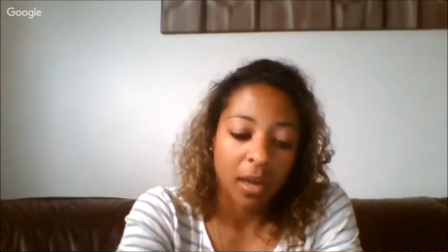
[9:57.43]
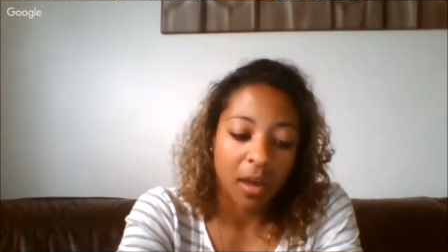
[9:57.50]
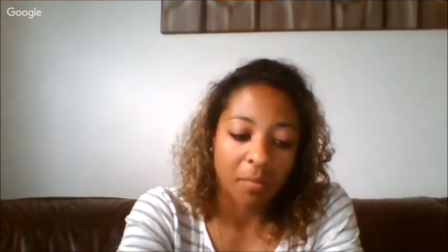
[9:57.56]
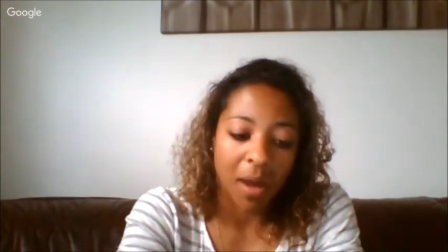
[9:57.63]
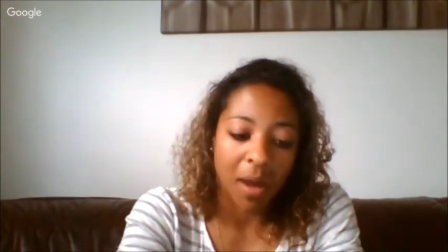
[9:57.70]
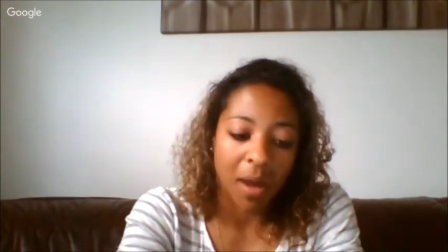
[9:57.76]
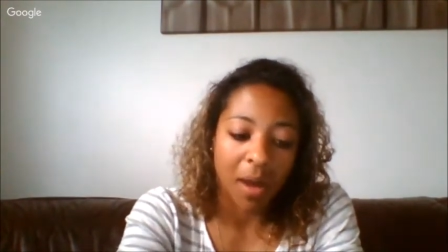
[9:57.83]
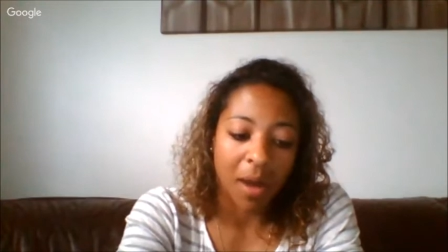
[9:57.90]

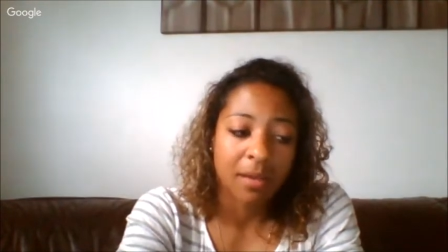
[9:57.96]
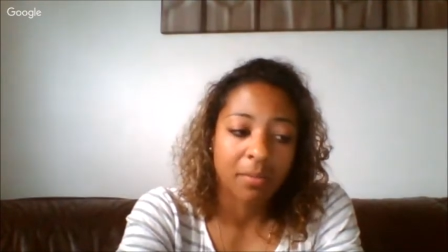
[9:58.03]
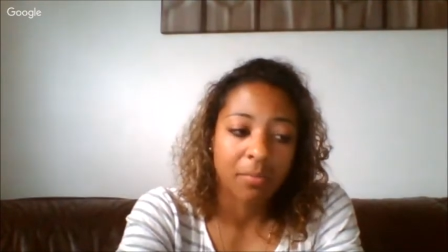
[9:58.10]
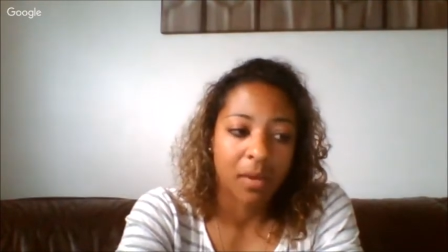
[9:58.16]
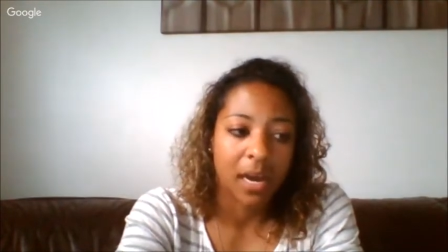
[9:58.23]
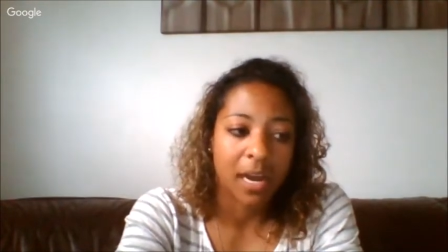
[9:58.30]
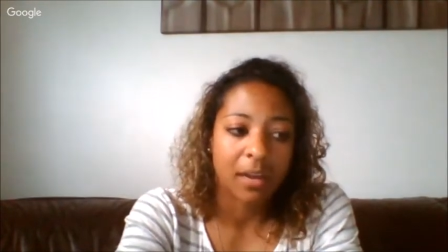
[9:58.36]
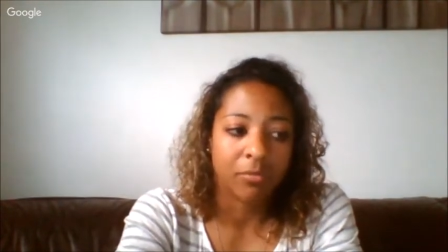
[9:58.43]
Um,
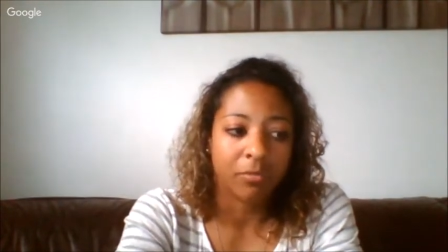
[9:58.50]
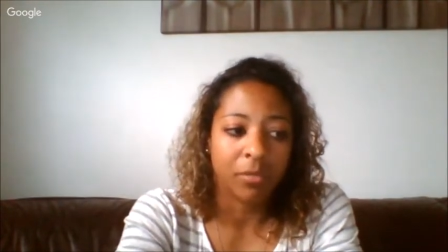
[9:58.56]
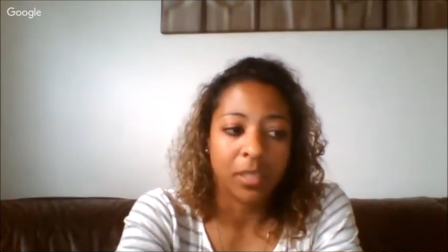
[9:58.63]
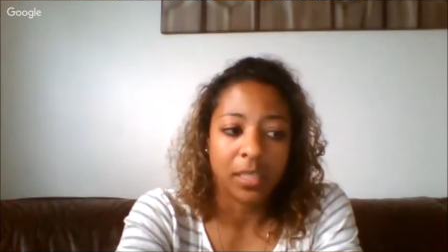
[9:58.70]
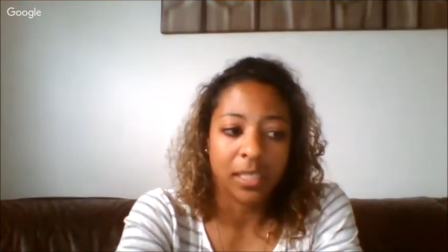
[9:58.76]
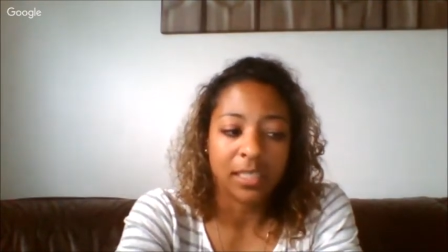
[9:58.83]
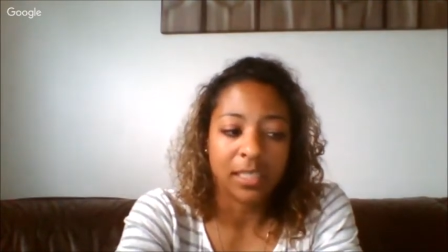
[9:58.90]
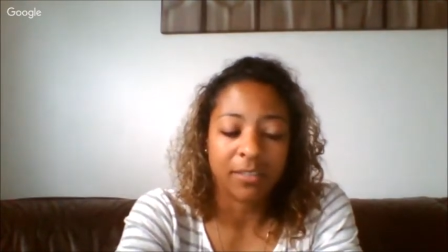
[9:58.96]
I I
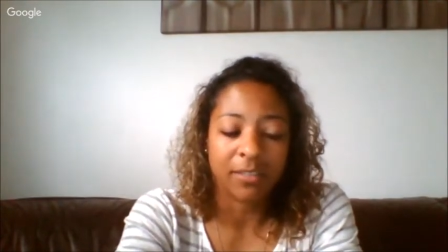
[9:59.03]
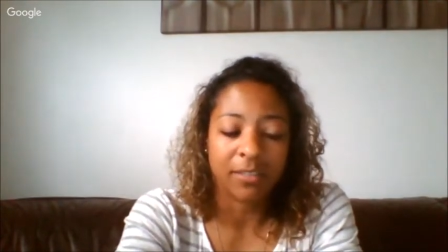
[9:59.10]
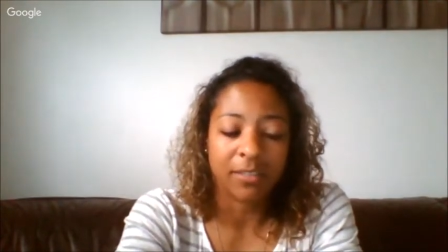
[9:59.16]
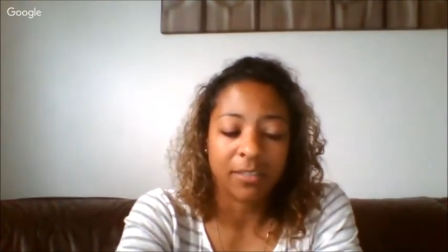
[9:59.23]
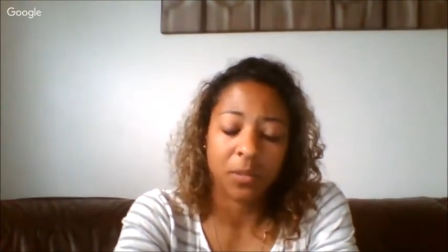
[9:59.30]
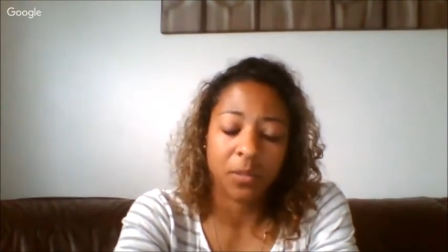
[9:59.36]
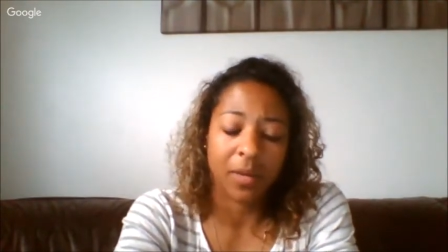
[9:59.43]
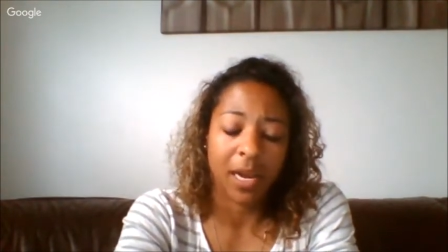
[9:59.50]
really
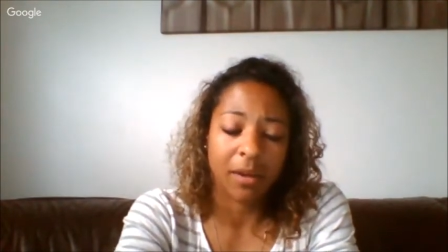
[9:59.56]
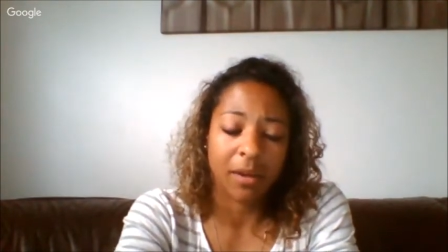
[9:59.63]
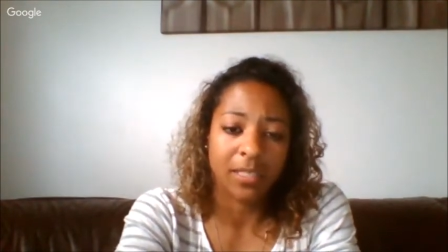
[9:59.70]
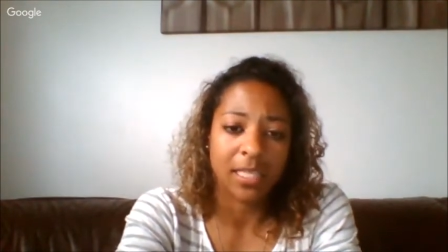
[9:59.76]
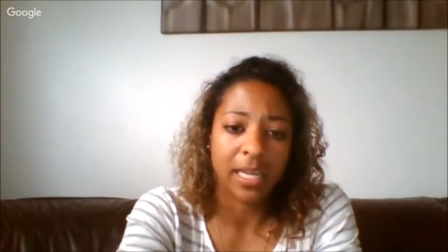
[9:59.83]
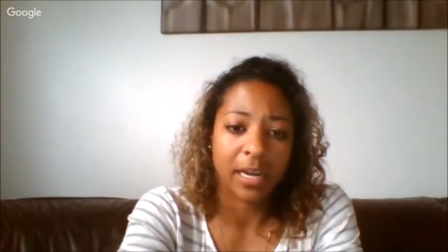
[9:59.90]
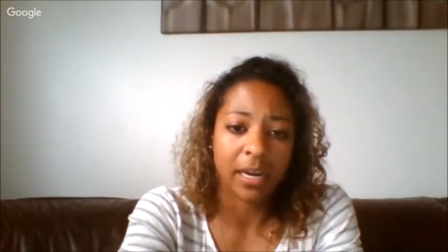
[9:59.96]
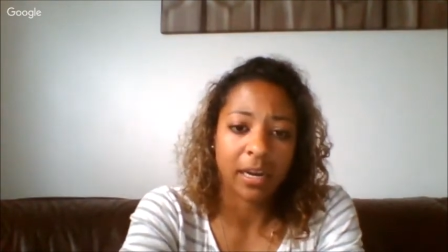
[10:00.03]
developed when I
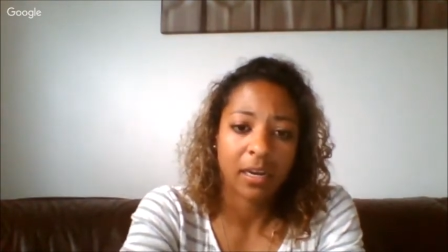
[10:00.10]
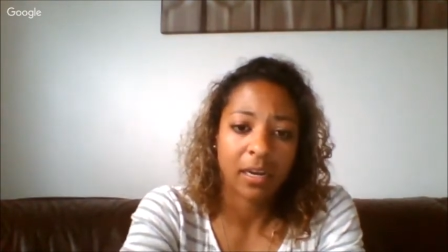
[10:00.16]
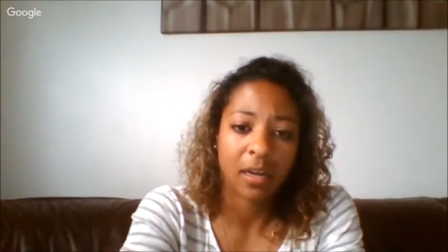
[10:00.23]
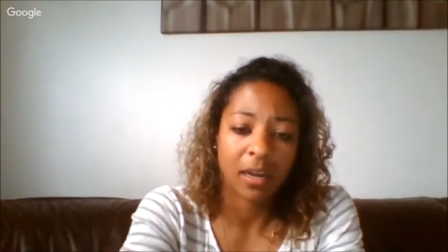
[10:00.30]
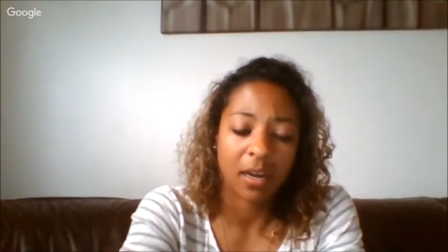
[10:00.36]
was there.